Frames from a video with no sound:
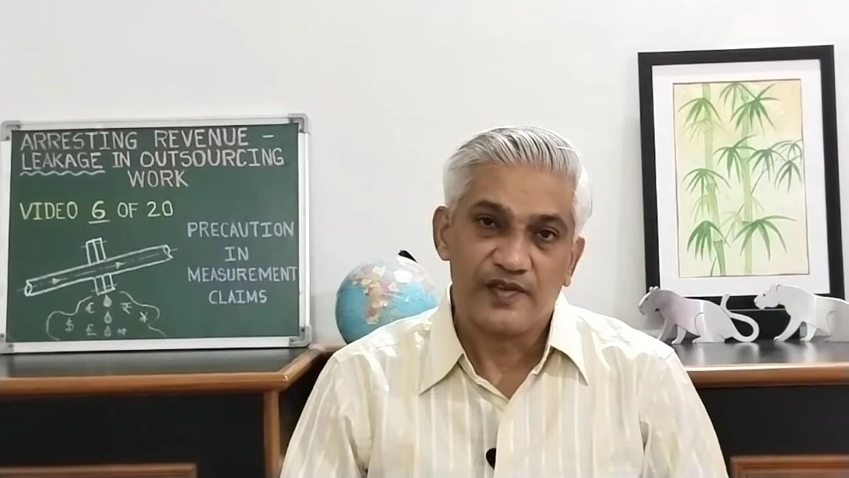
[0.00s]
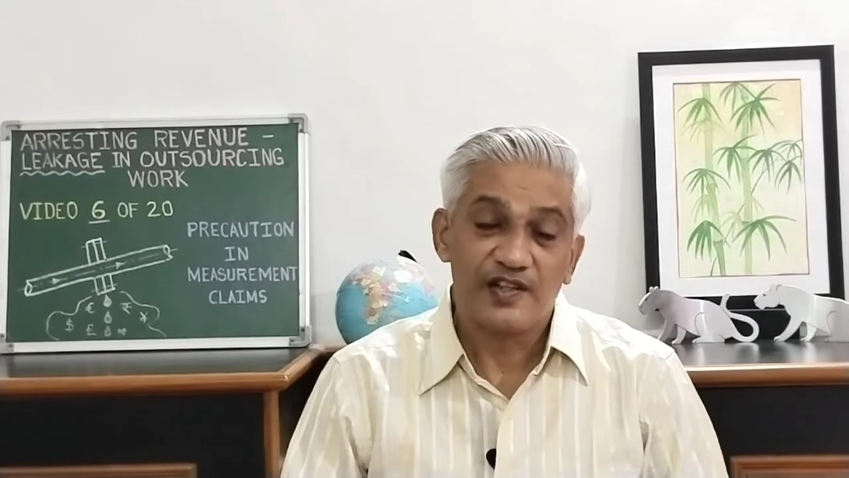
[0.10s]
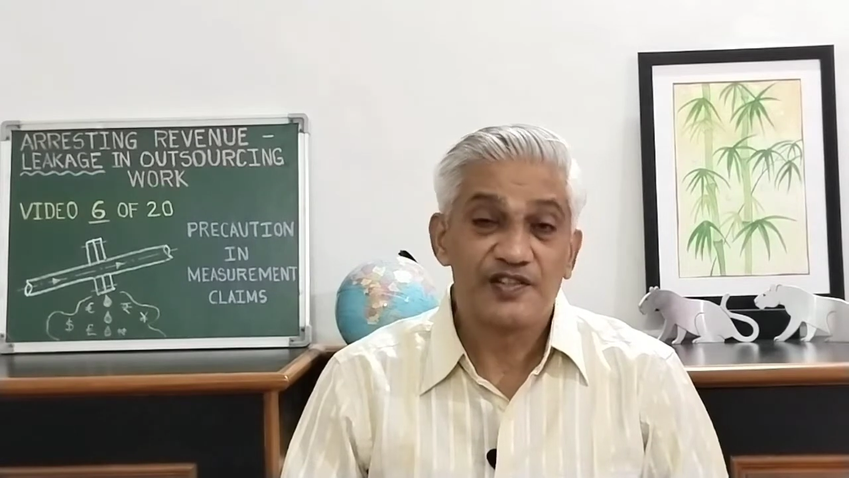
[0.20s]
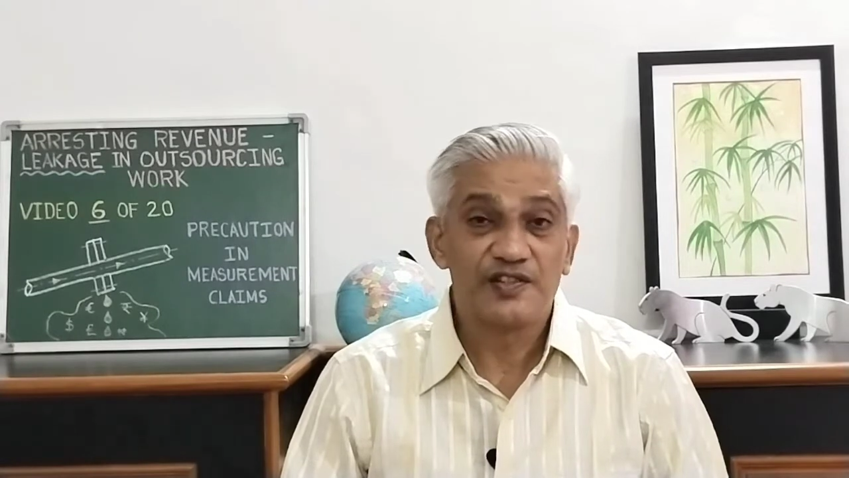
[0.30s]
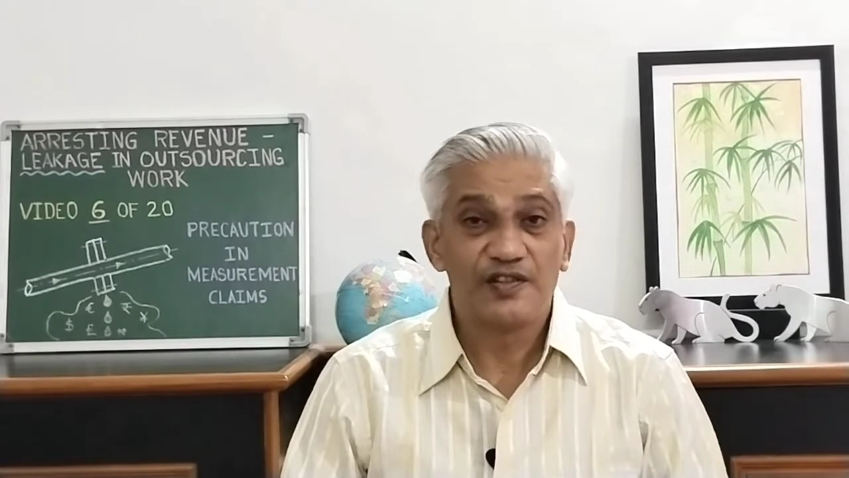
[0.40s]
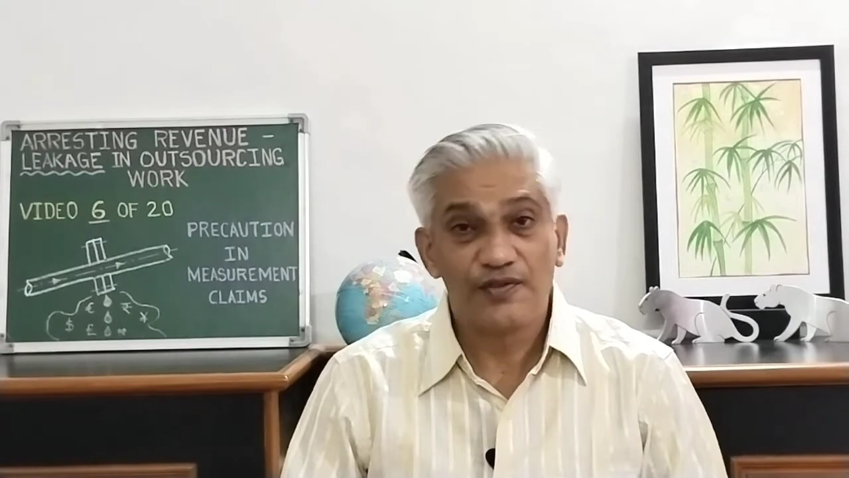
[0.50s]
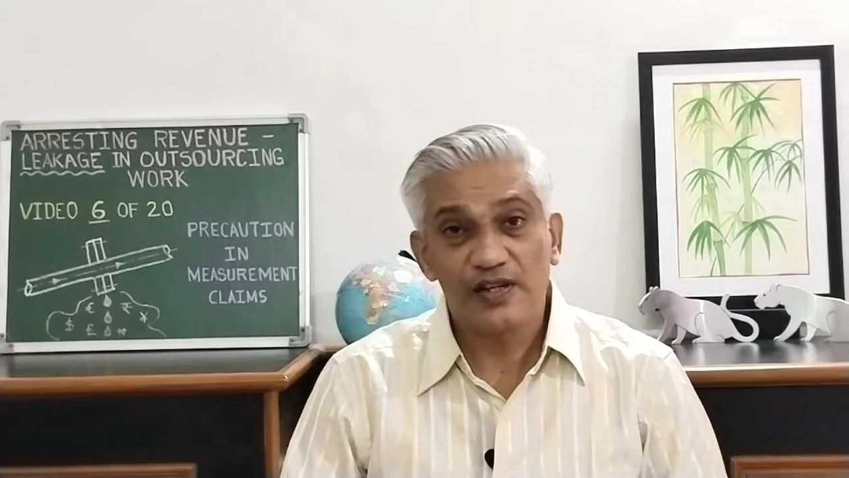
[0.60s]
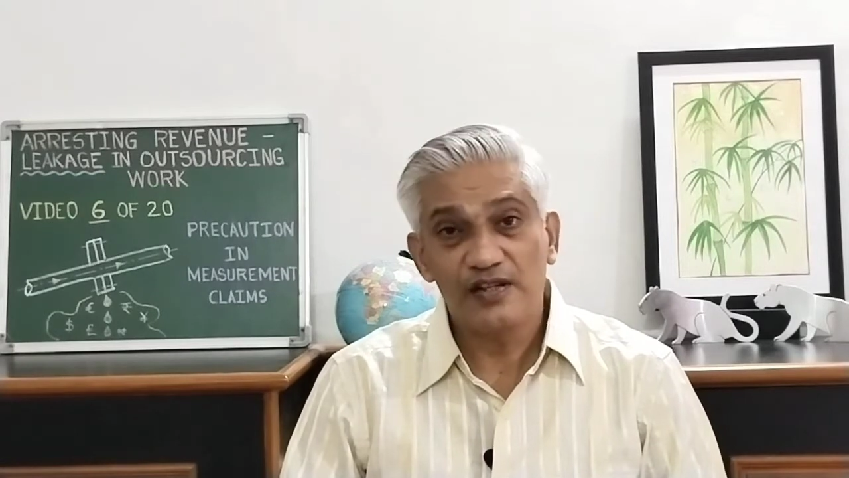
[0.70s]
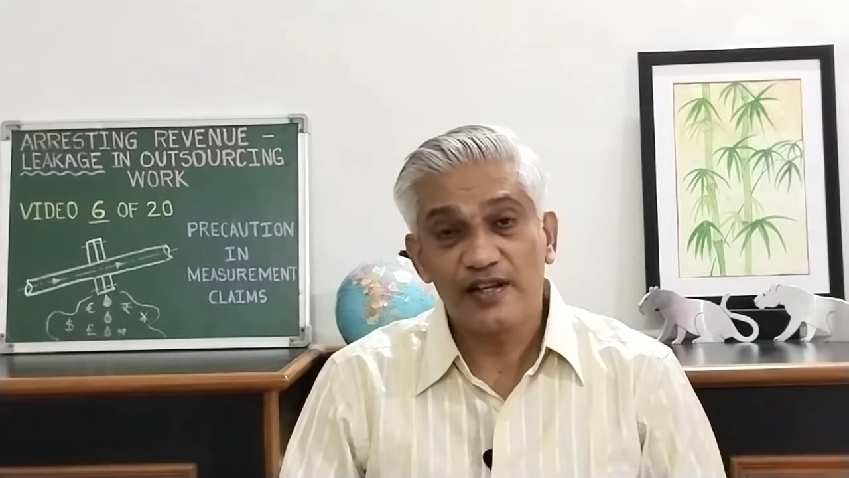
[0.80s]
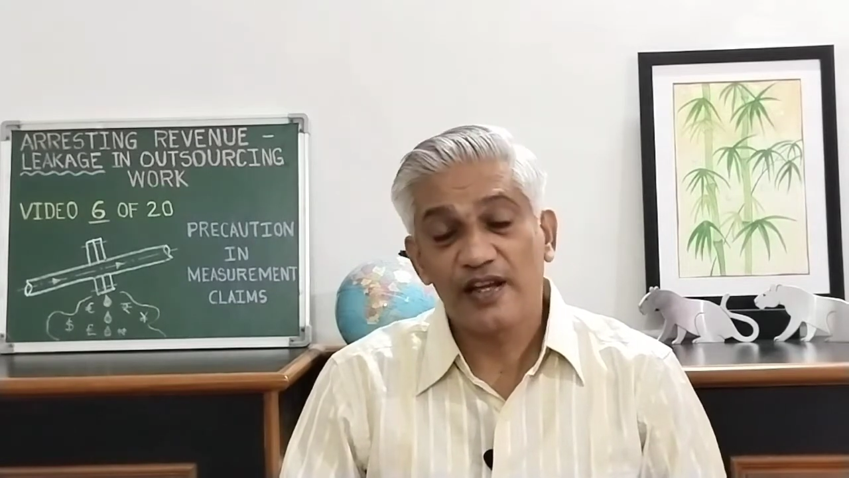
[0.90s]
It's
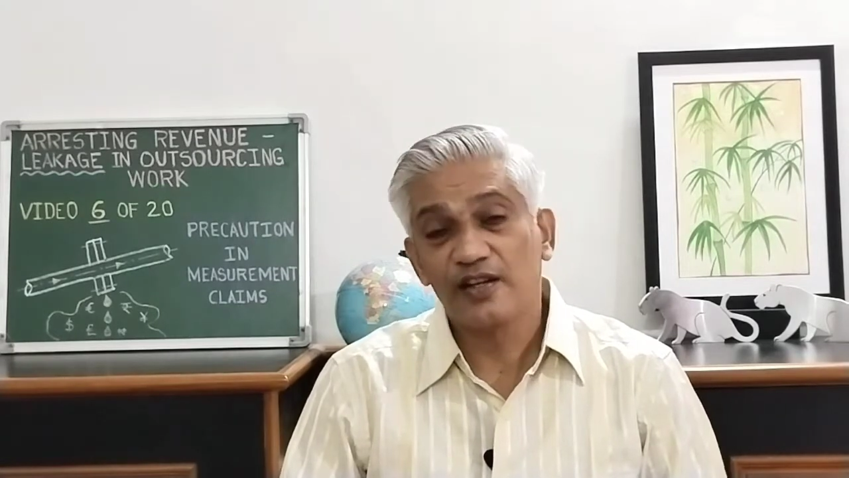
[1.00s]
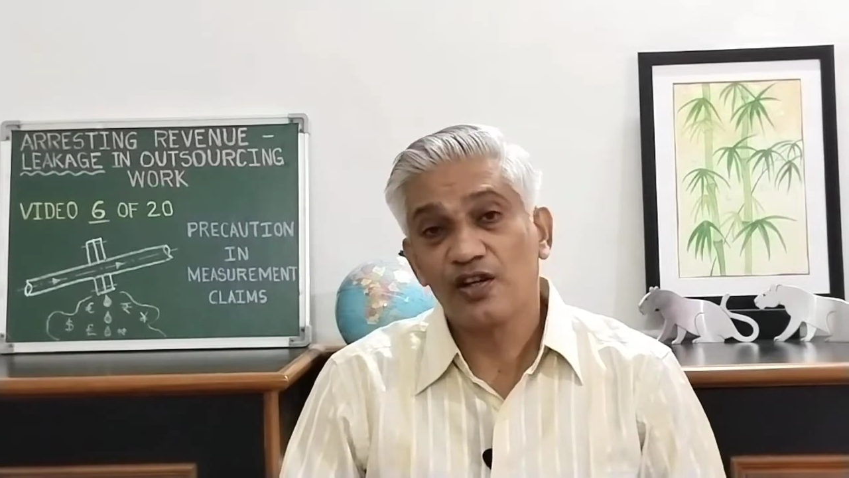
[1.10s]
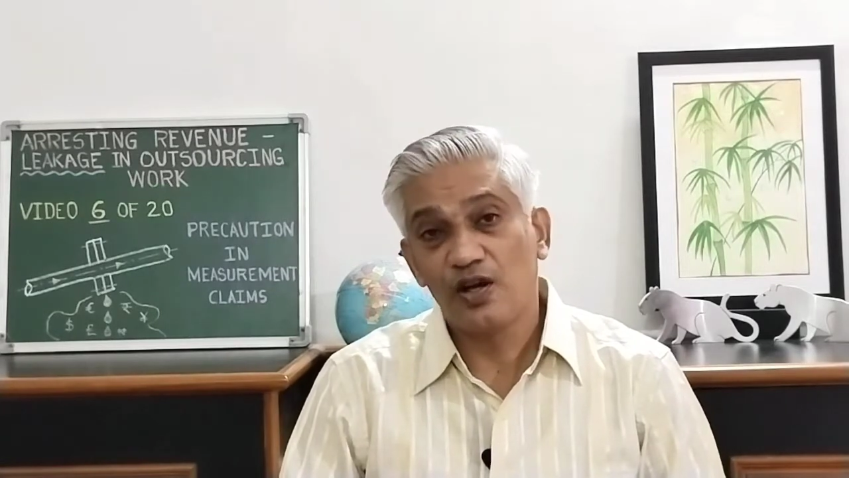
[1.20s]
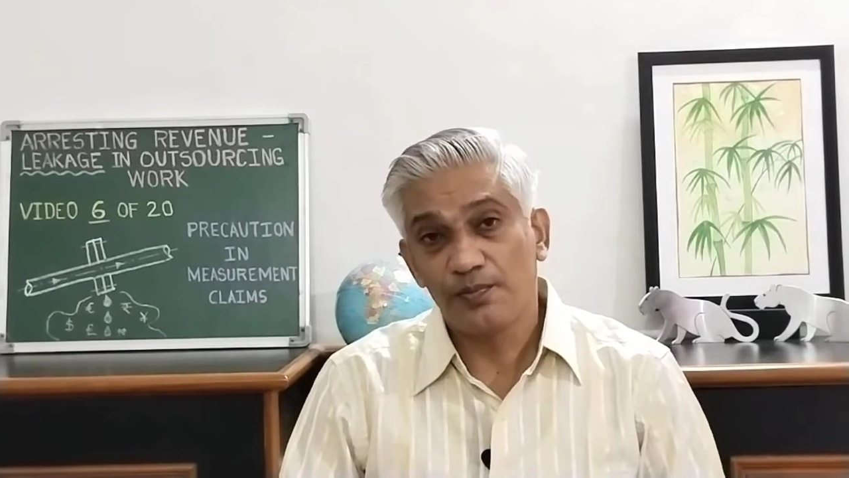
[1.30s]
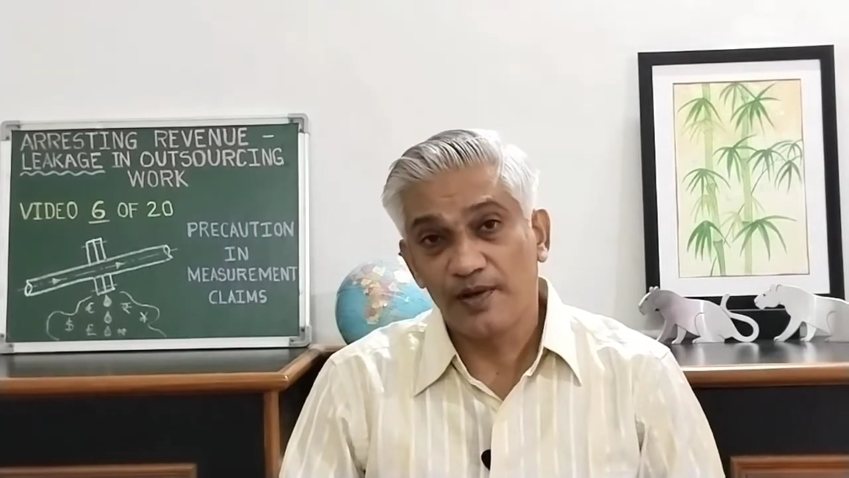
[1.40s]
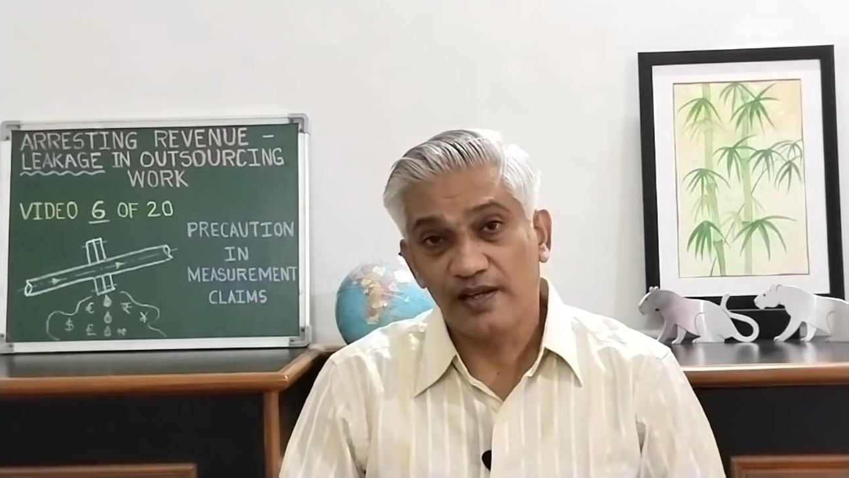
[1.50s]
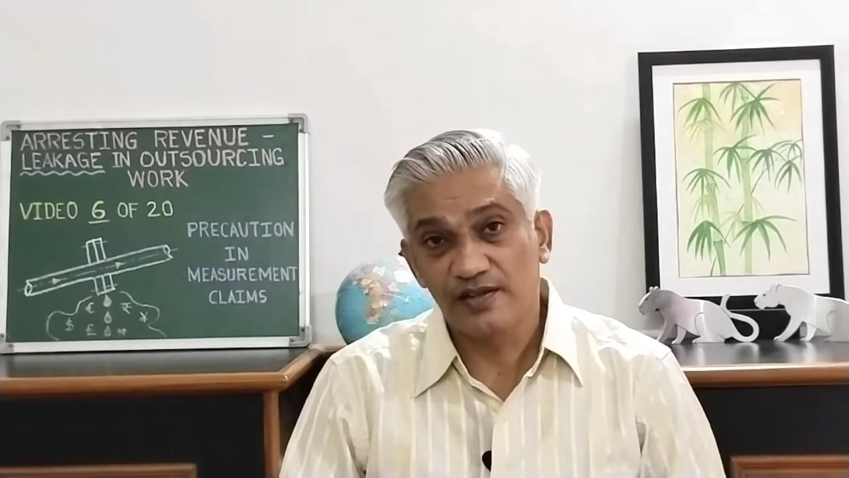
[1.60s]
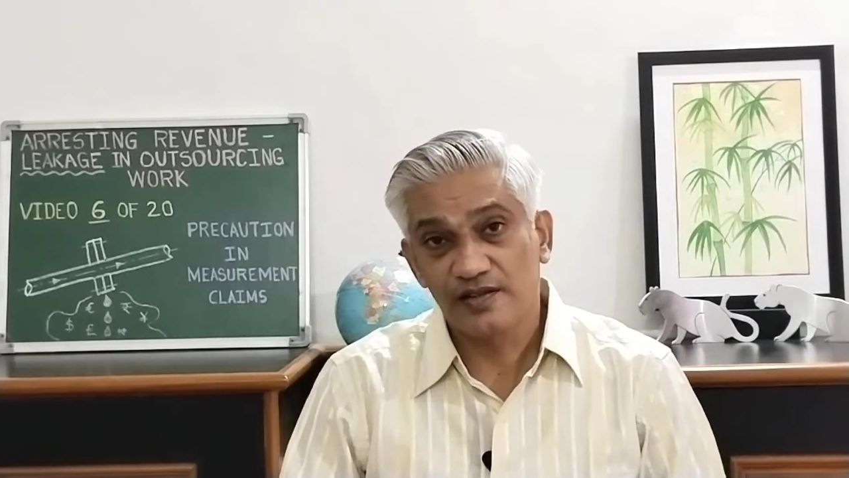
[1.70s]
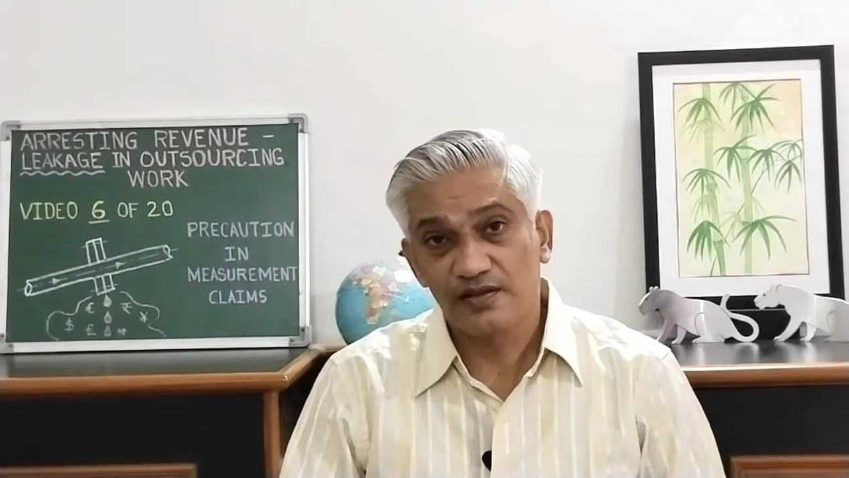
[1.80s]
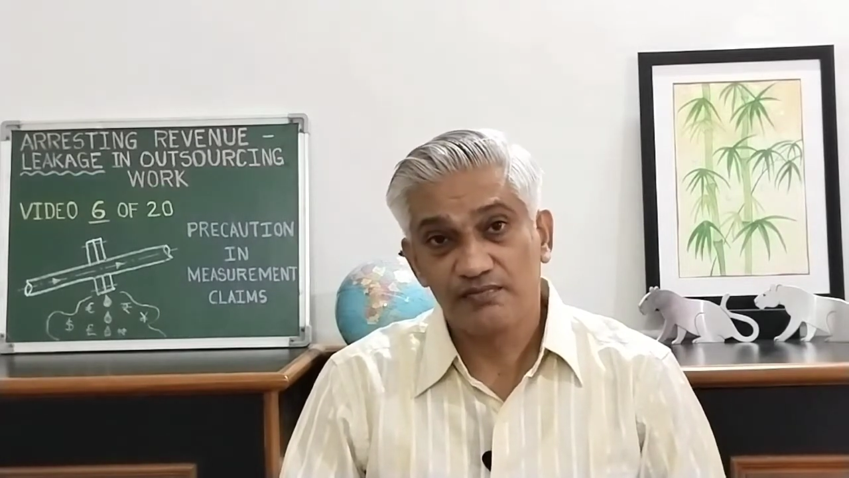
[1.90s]
difficult and
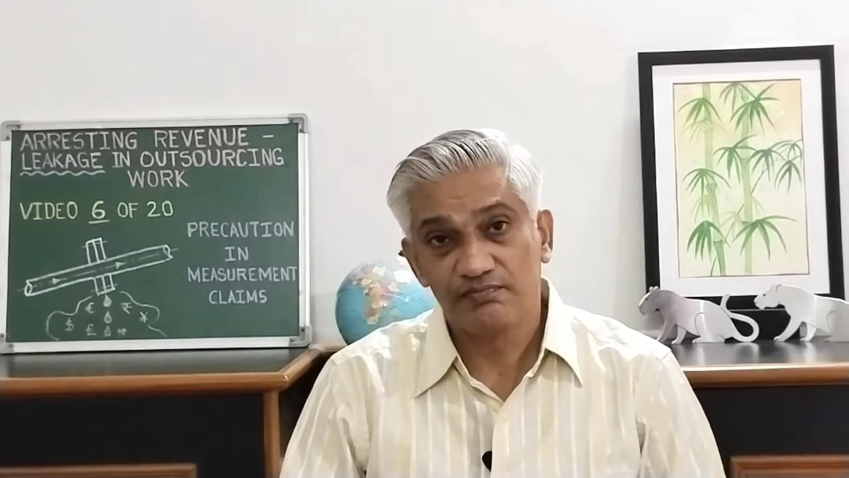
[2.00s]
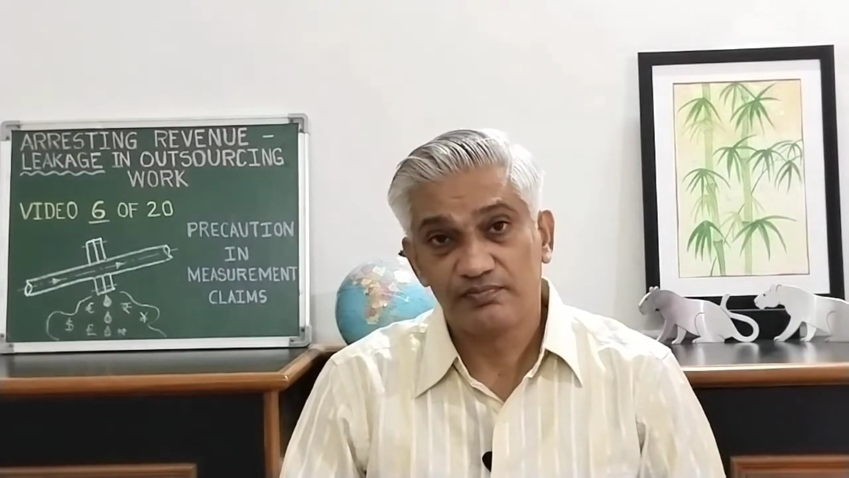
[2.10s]
complex.